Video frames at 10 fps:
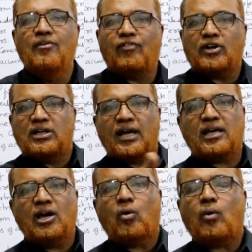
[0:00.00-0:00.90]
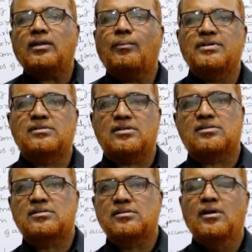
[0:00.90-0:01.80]
for taking over the
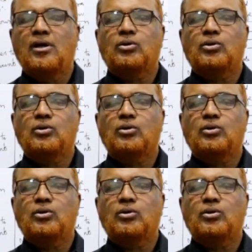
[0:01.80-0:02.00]
business.